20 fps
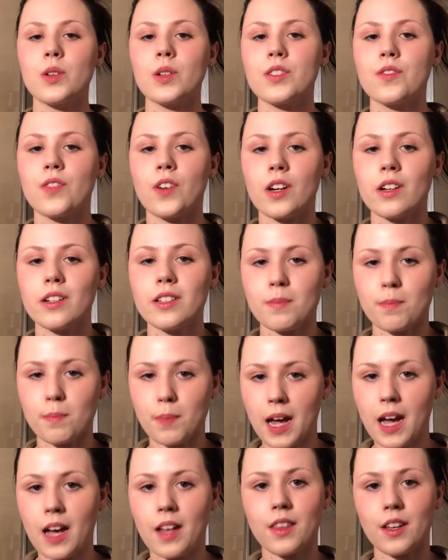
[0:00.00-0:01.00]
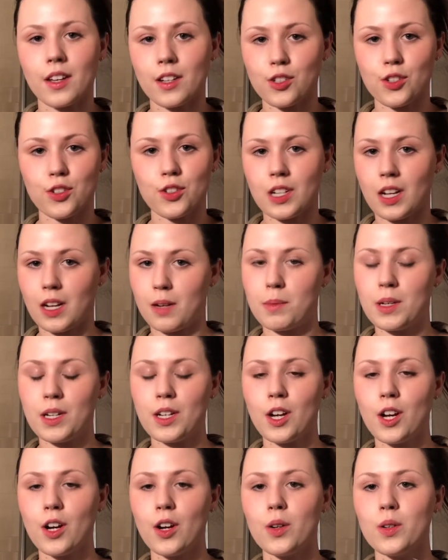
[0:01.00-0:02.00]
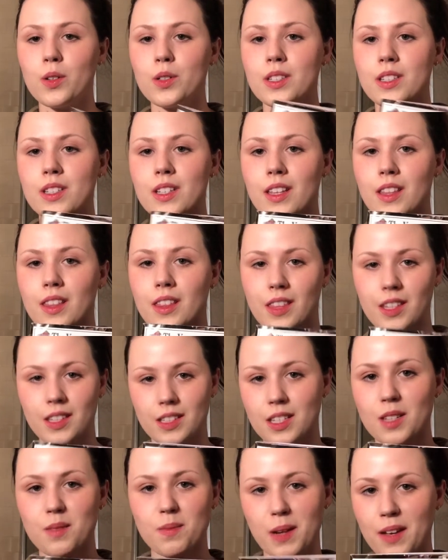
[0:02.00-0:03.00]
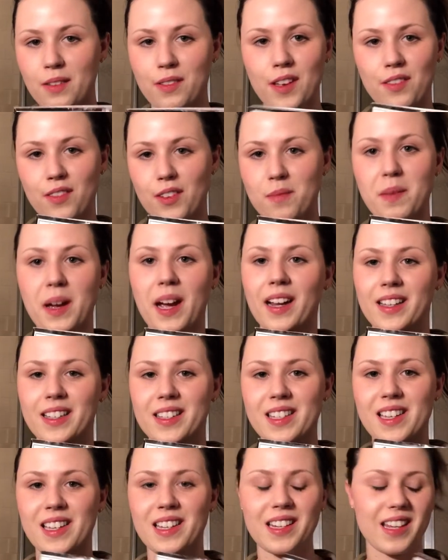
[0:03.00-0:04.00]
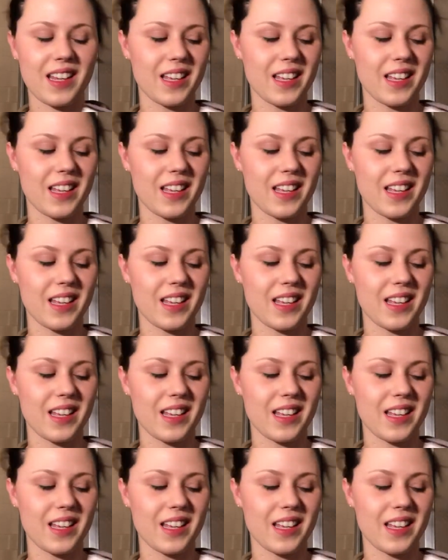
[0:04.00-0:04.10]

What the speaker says: as far as bath entertainment goes, this is my favorite magazine.